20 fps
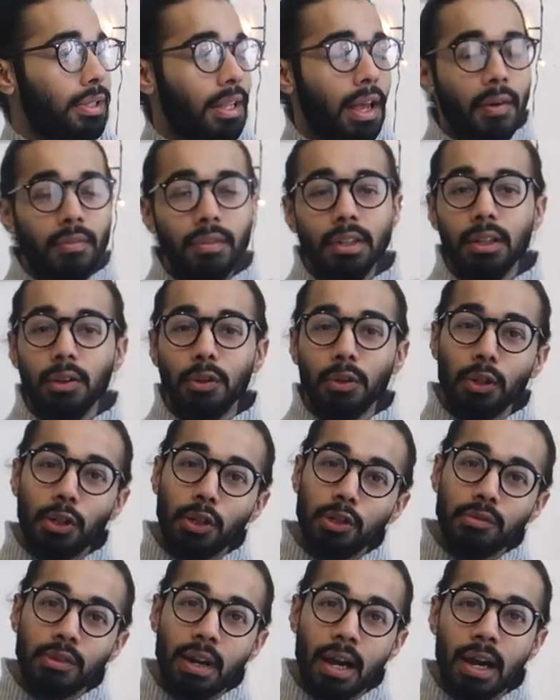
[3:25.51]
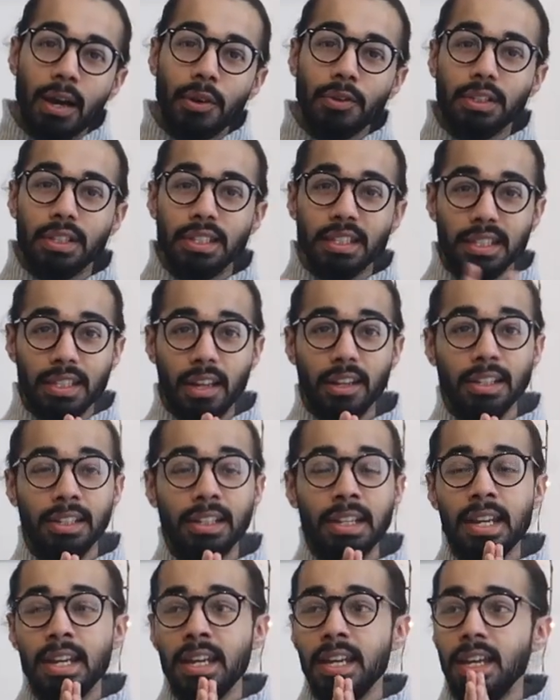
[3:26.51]
was having a little look around, and
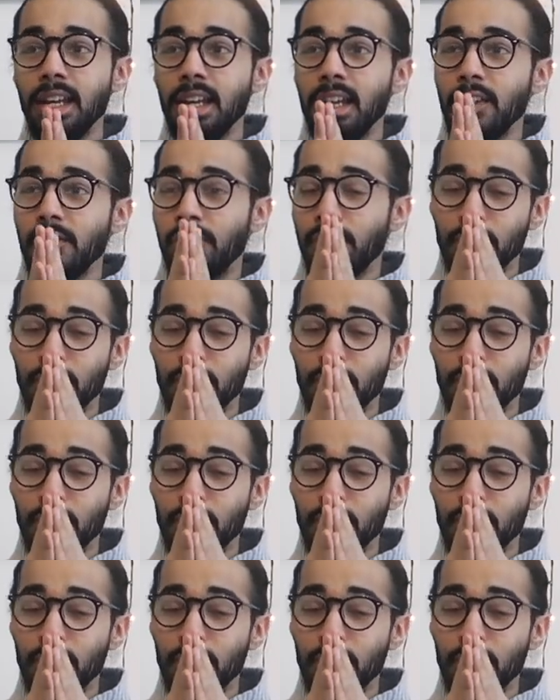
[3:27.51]
suddenly,